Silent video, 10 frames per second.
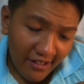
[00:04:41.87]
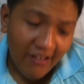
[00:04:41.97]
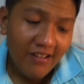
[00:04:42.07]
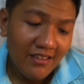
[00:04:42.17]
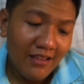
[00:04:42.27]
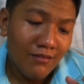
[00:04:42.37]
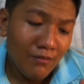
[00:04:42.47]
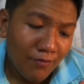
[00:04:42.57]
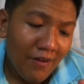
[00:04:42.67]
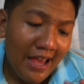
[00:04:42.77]
here it
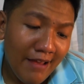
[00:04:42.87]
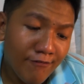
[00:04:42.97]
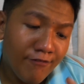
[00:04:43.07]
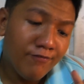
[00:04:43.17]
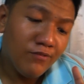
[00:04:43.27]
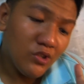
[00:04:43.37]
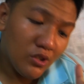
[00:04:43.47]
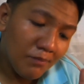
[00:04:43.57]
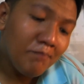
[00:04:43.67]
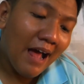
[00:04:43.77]
says five
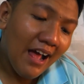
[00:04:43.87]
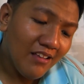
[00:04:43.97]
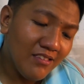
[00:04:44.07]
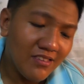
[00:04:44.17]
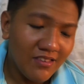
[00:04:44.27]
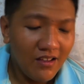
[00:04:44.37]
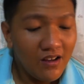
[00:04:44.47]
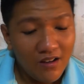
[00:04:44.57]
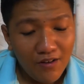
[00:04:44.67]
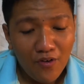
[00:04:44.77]
packs
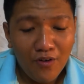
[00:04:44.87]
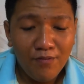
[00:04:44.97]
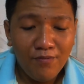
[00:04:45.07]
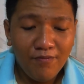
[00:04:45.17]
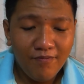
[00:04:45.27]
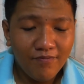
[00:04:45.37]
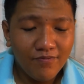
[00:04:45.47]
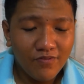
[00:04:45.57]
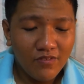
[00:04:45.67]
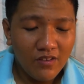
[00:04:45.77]
or,
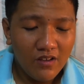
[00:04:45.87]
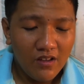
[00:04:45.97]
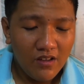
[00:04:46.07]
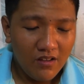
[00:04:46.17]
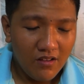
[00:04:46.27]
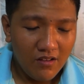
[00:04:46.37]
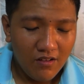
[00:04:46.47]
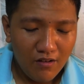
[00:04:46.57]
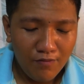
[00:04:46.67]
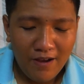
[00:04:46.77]

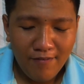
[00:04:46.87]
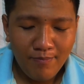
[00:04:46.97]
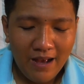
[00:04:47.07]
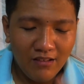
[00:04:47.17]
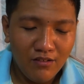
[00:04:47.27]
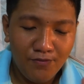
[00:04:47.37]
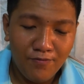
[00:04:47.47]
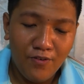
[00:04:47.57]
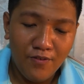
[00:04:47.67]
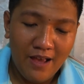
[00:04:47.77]
or five packs of,
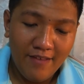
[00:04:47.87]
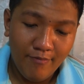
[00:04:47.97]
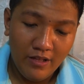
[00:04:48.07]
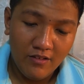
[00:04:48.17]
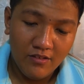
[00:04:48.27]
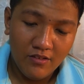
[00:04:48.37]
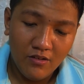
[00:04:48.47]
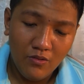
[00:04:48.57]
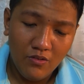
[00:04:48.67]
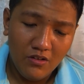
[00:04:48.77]
for five meals.
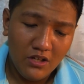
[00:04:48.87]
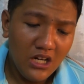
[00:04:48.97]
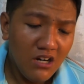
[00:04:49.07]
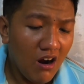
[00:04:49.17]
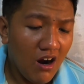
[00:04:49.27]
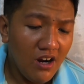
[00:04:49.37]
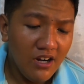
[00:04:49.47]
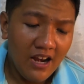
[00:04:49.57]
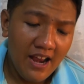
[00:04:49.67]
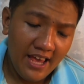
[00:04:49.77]
So here
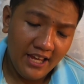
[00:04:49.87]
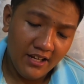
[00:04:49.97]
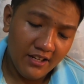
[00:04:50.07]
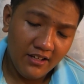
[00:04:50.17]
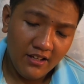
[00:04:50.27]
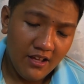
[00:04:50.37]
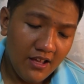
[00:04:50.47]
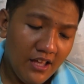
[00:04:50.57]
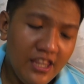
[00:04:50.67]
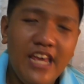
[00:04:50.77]
are like
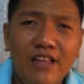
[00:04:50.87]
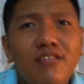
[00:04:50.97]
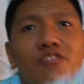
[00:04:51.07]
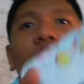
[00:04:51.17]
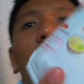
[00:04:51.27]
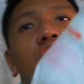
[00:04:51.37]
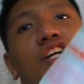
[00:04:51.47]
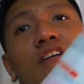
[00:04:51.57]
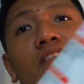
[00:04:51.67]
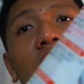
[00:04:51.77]
the
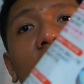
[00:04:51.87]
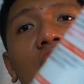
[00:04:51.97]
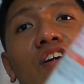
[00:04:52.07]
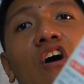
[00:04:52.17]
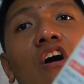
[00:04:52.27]
instructions and they're